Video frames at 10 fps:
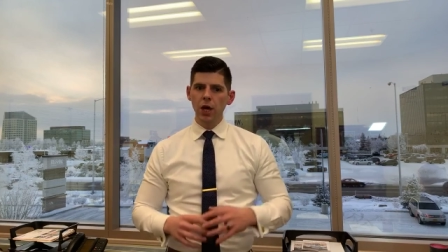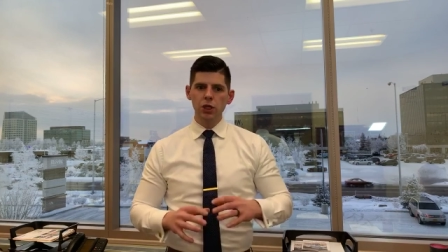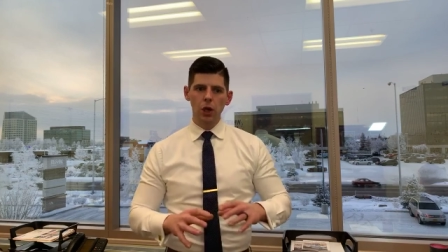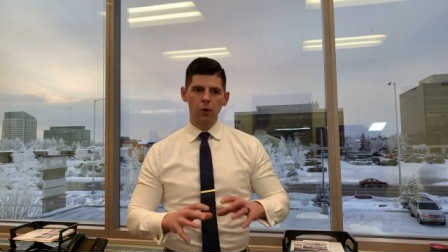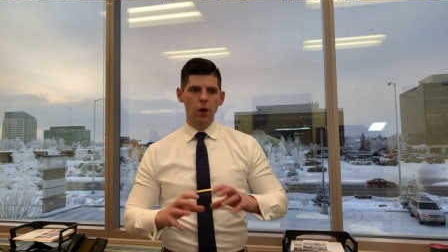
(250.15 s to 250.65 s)

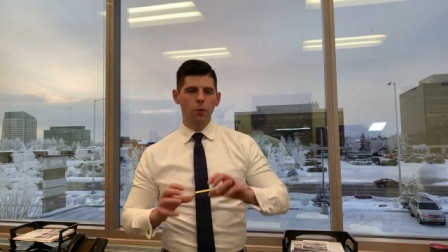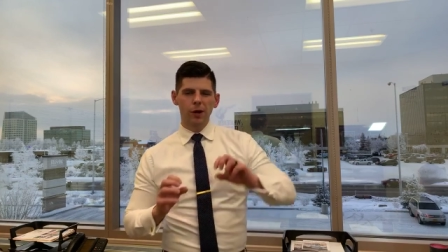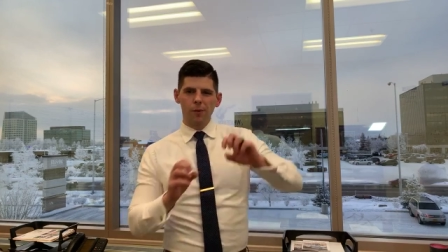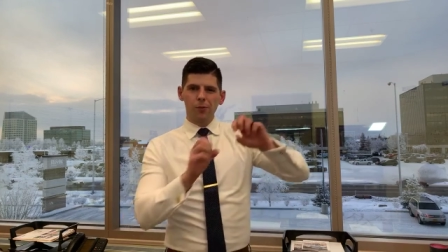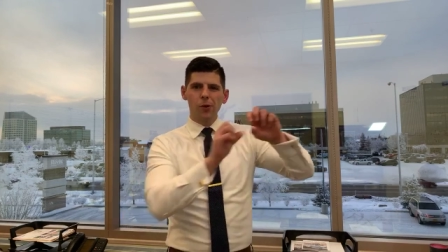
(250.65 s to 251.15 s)
So
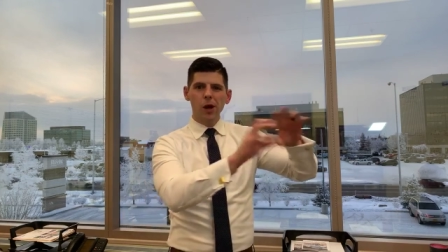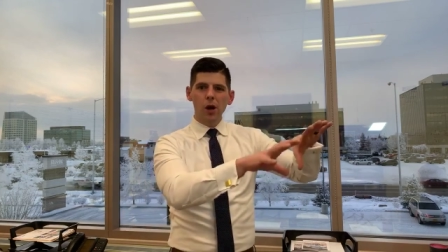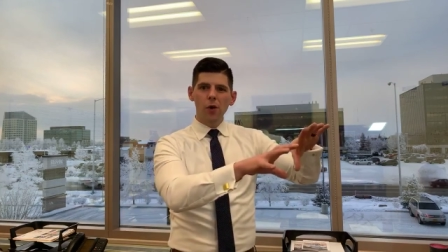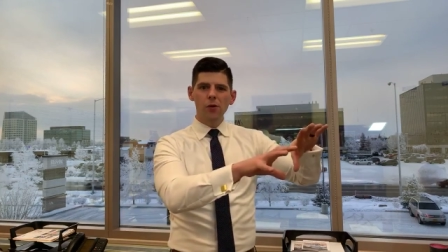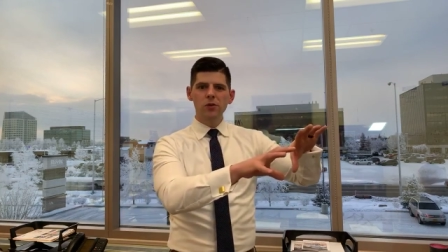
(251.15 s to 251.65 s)
we're going to plug
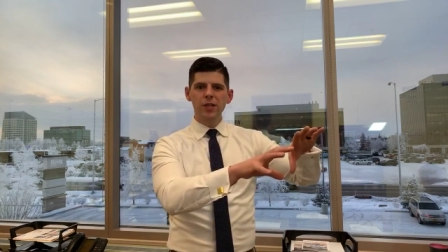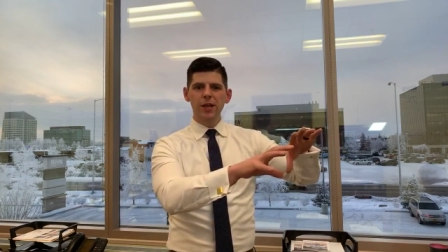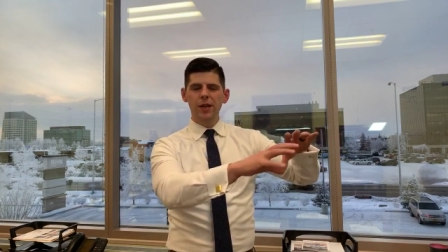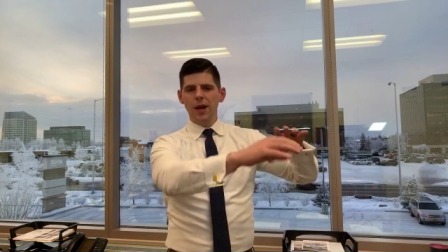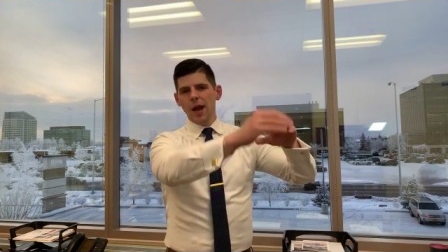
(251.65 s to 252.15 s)
all those
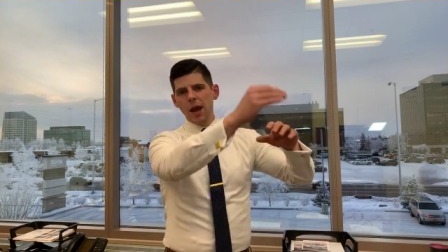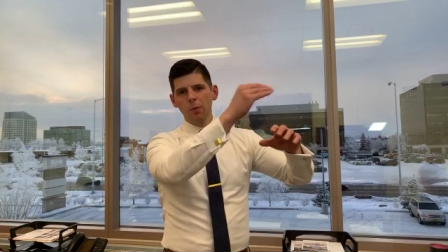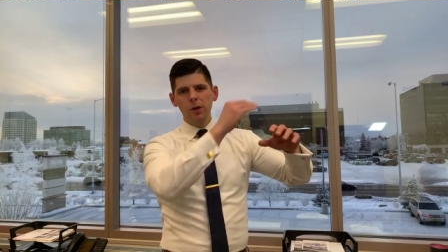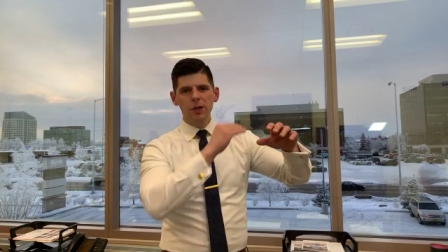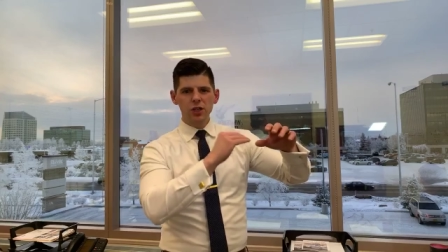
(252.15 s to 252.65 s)
in, and
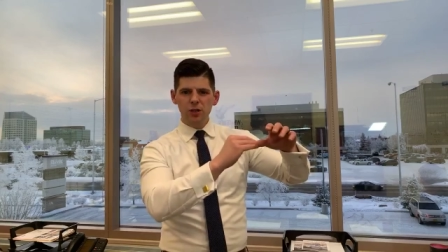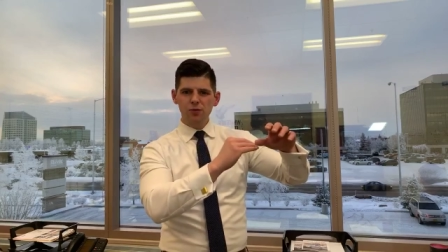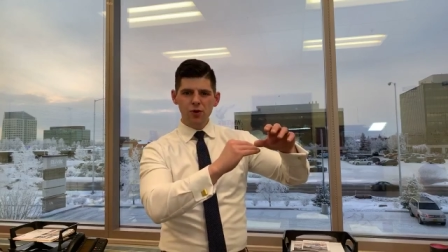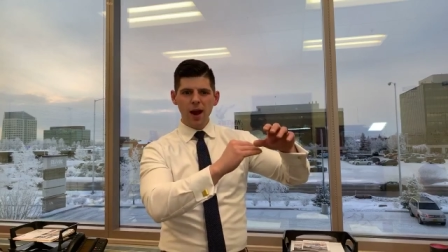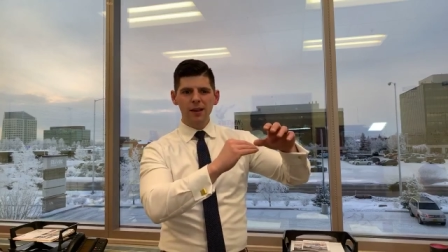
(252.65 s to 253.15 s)
we're going to
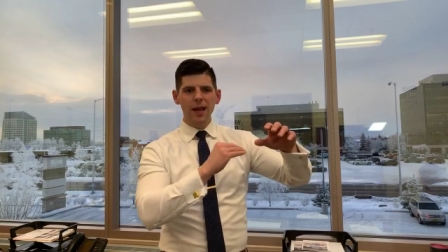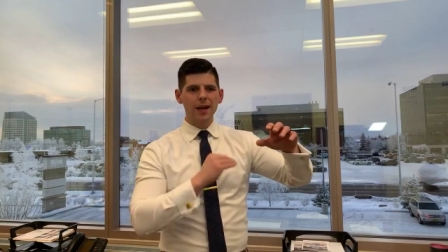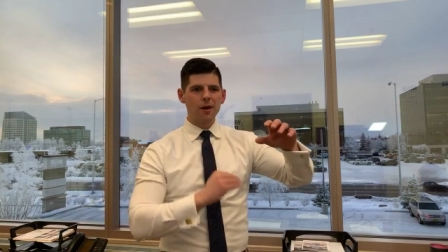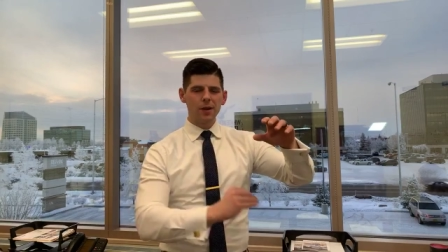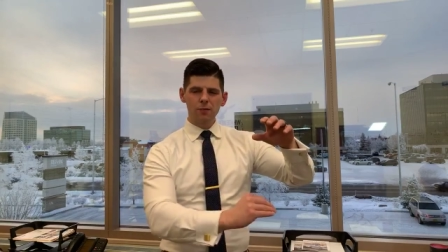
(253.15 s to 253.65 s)
subtract that
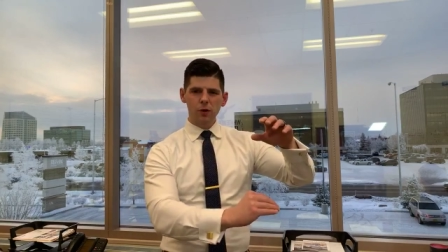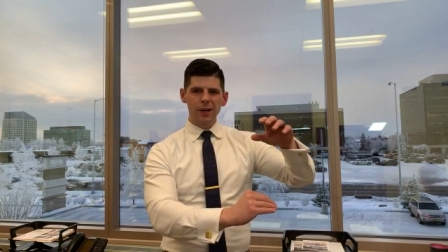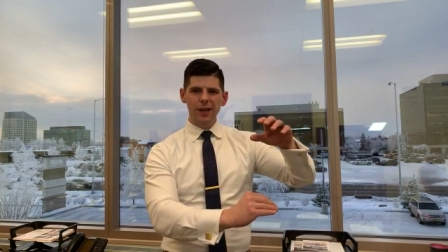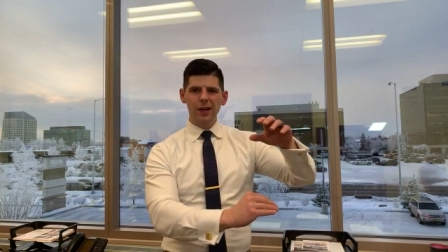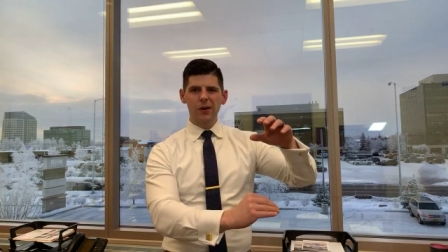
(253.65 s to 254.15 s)
out, and we're
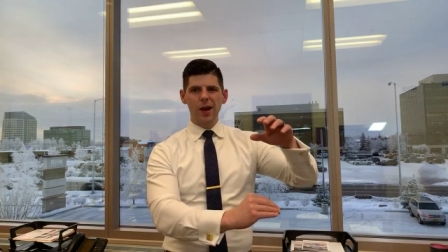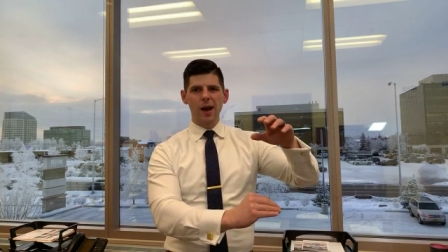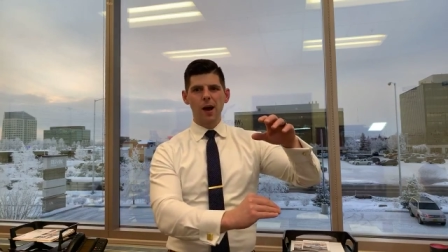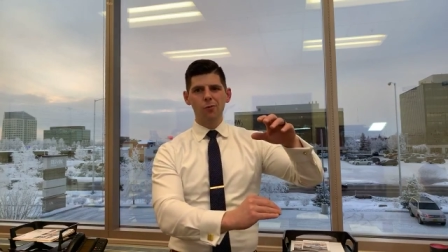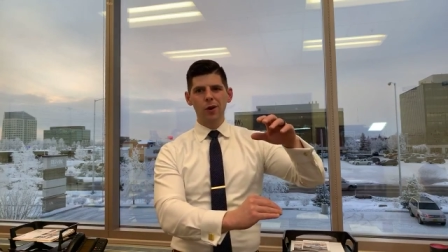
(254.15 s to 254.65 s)
going to get our
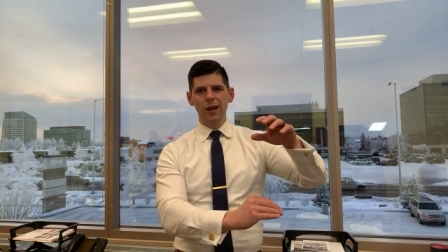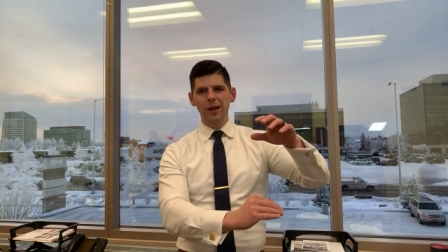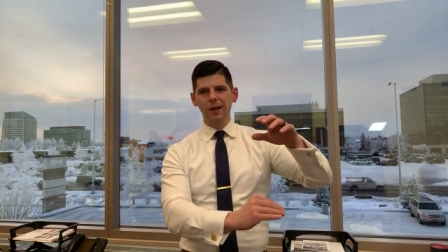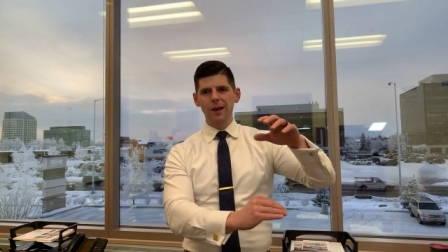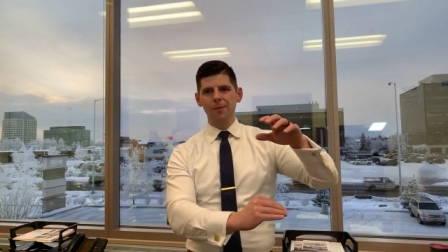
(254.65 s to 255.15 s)
net operating
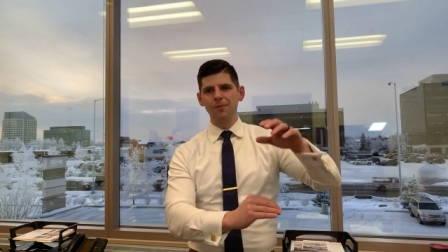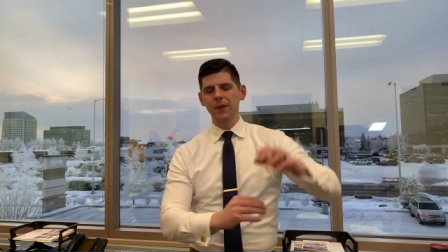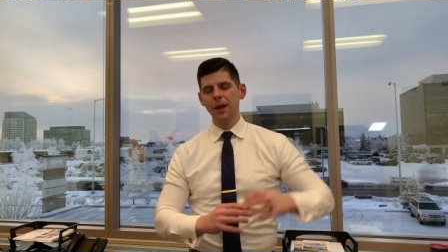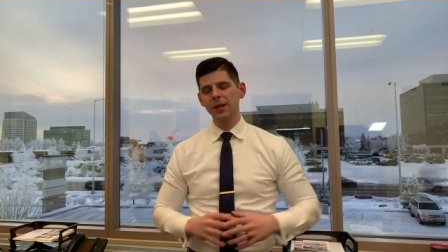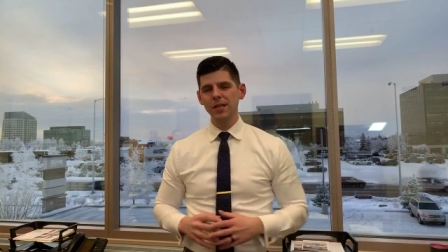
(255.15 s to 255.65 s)
income.
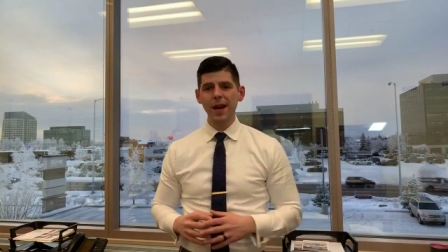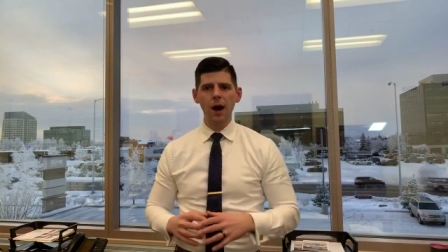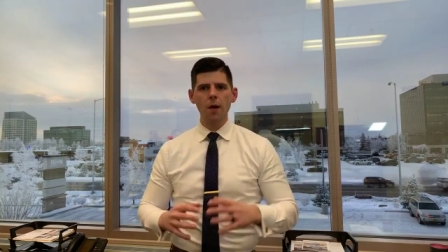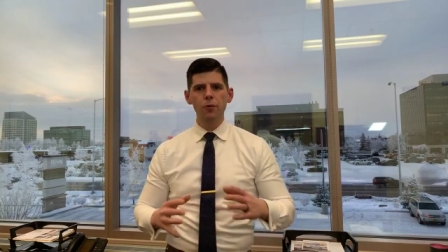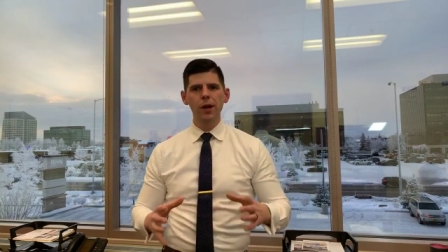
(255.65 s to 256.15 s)
Now this
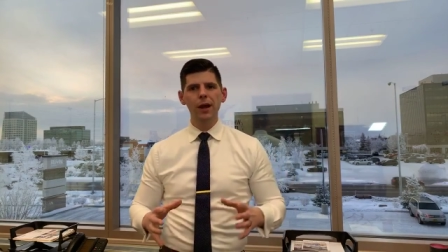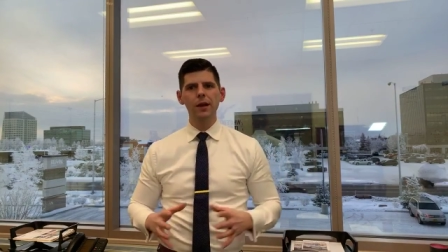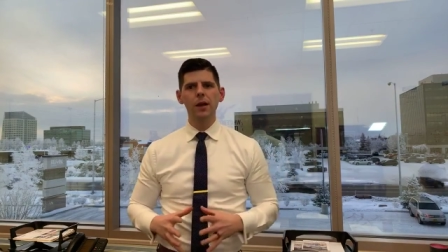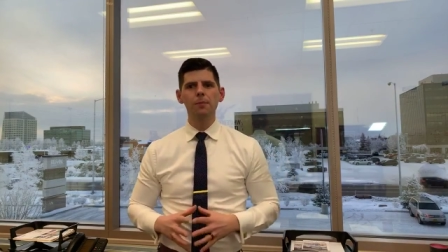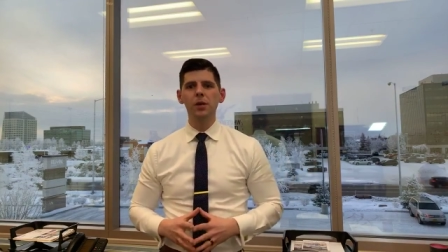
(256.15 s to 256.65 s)
net operating
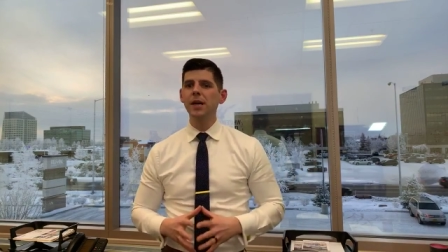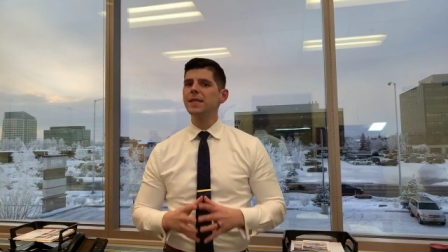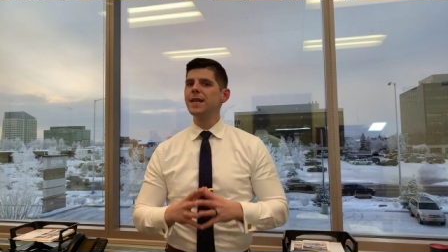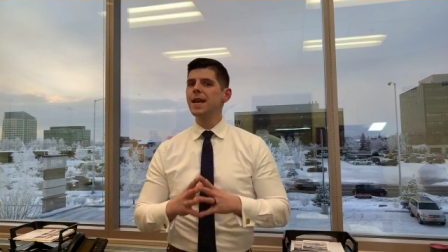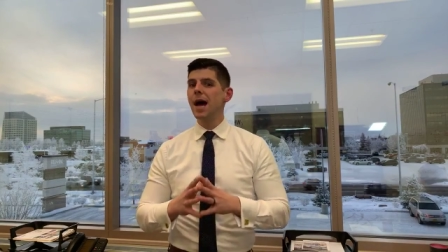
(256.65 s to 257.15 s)
income
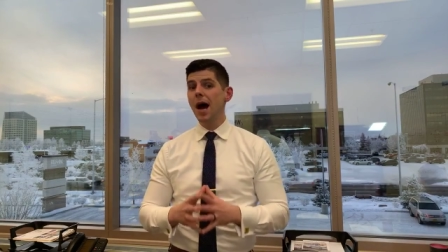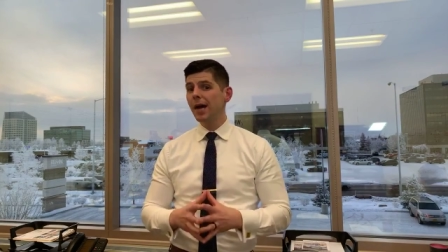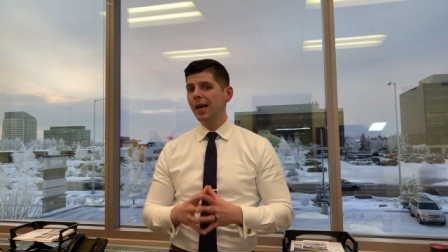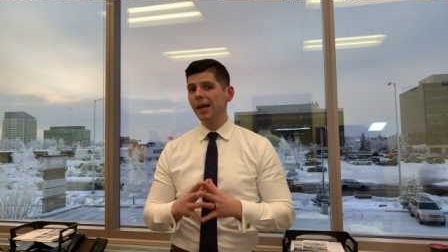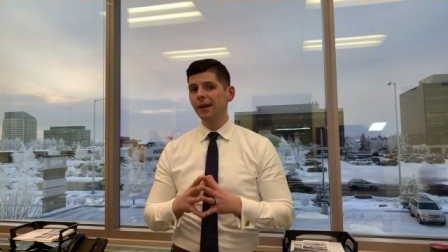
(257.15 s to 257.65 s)
does
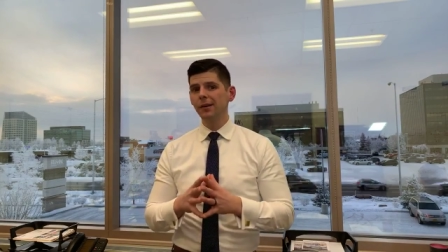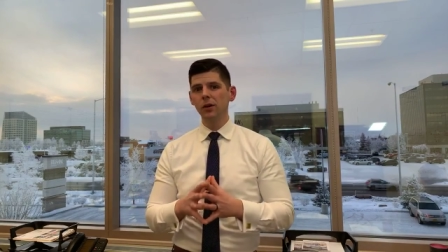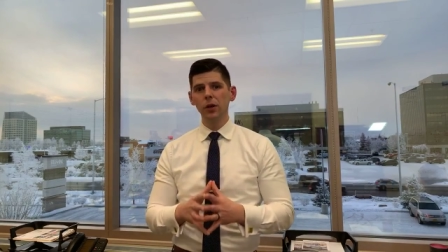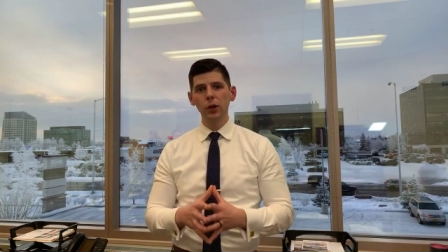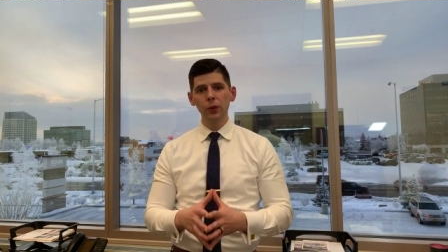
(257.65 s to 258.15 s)
not
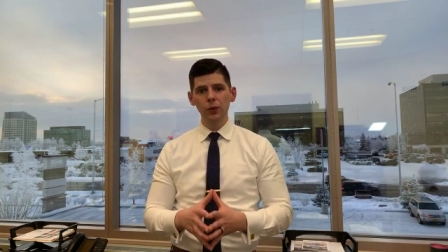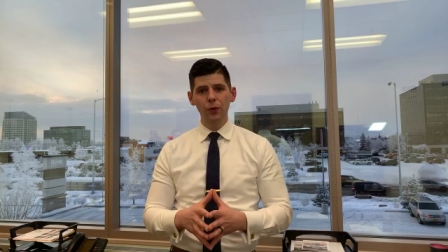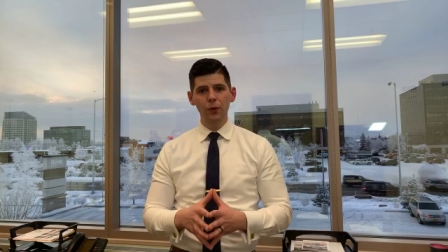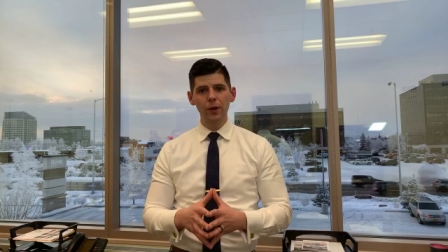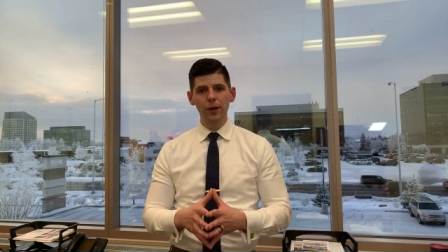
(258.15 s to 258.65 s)

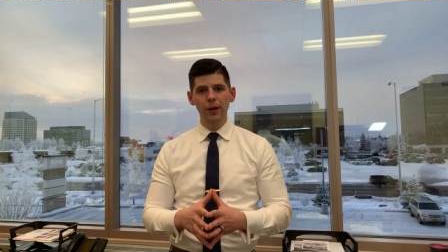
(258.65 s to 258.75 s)
include